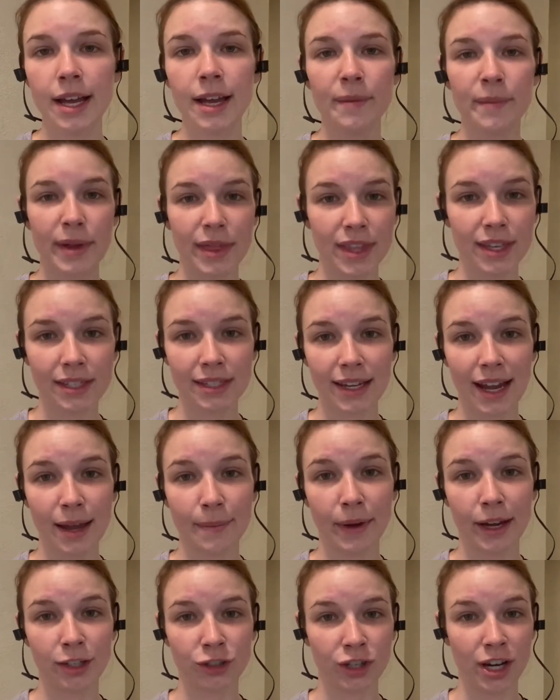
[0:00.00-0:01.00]
but this time
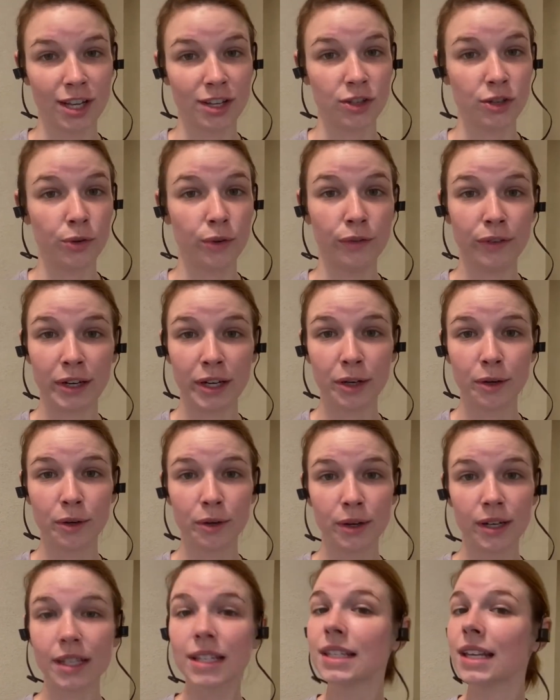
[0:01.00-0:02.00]
I tried to do a video
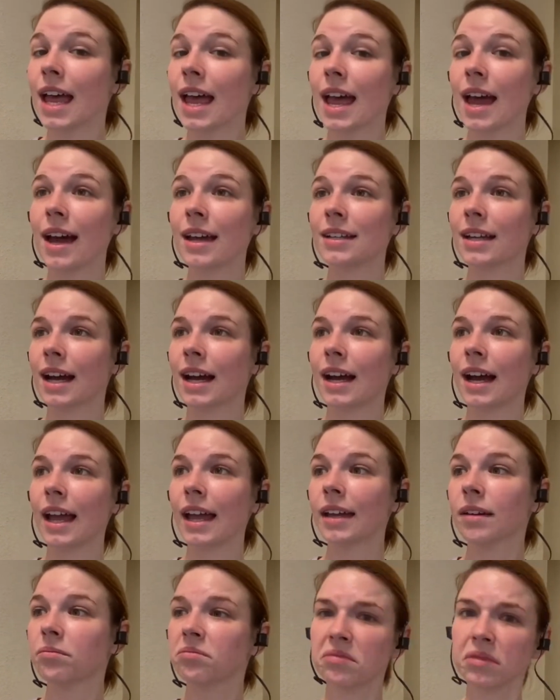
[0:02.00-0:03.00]
course and I
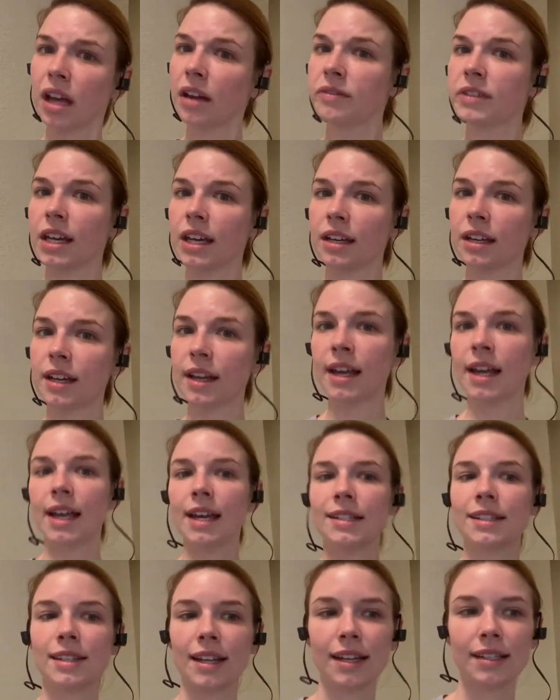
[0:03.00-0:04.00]
loved it.
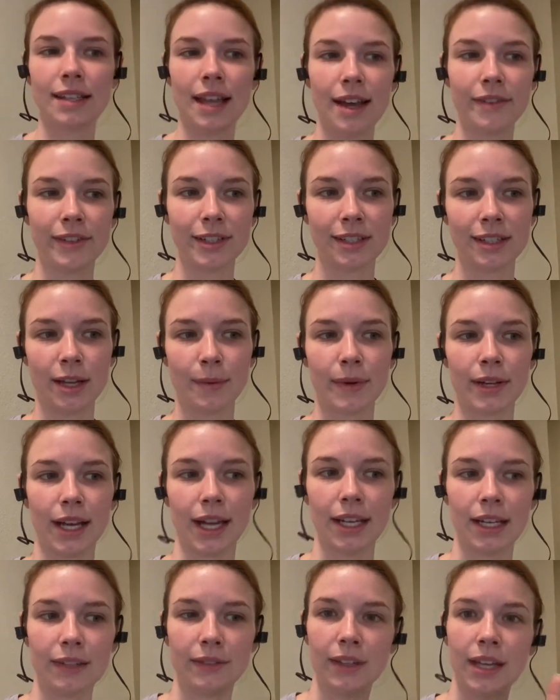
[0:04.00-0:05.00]
It's nice having someone
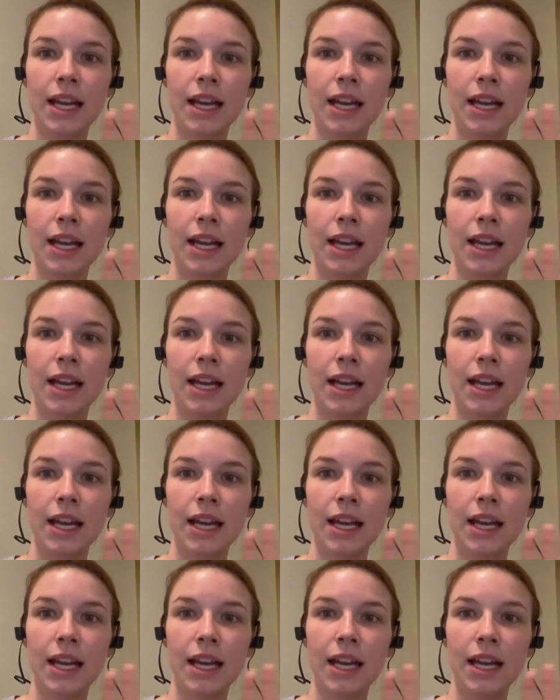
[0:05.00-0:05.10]
kind of